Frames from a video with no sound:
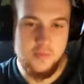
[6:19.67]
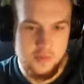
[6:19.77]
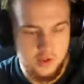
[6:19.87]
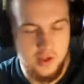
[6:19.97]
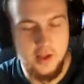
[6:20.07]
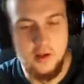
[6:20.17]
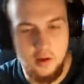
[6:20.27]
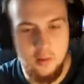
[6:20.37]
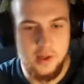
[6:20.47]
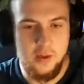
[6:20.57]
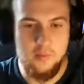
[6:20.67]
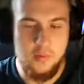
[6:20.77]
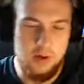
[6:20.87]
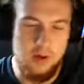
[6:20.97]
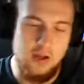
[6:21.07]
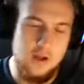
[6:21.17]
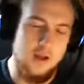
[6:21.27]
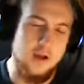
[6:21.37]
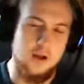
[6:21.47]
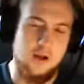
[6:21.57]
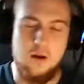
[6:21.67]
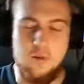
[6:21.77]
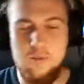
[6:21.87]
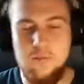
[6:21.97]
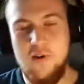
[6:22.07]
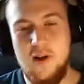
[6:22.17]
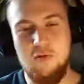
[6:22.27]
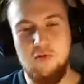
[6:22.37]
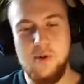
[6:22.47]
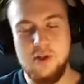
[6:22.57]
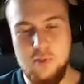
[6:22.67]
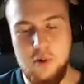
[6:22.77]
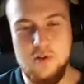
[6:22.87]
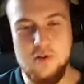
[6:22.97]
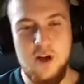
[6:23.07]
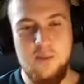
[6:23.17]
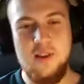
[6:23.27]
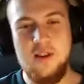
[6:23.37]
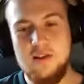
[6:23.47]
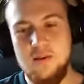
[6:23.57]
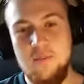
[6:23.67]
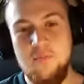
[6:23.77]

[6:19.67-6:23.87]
So then they go and make a fairly rubbish prototype and then